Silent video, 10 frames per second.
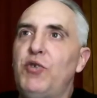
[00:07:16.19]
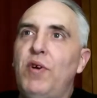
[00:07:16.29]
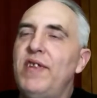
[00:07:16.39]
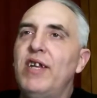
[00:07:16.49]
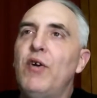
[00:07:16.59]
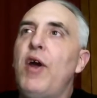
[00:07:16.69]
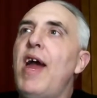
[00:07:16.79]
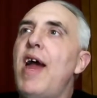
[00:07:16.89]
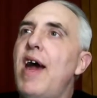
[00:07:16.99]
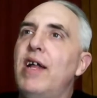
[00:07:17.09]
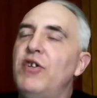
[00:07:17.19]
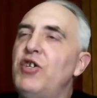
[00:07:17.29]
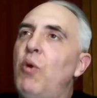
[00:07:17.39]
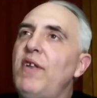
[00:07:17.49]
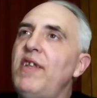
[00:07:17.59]
She wasn't in her head.
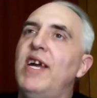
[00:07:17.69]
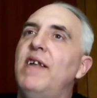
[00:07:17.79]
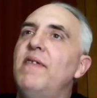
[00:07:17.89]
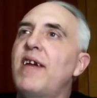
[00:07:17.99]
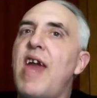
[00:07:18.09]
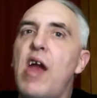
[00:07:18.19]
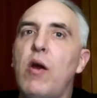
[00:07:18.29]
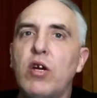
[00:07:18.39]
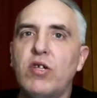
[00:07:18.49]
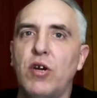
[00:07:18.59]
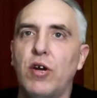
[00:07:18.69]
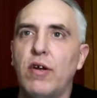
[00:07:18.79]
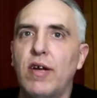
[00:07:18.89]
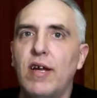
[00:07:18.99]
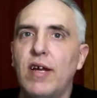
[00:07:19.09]
She wasn't in the character,
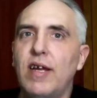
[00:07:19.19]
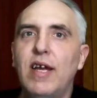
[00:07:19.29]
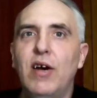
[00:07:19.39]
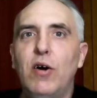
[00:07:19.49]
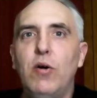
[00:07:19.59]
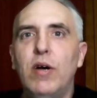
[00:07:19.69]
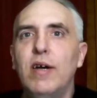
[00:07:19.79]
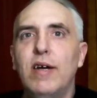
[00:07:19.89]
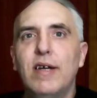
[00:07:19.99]
you know?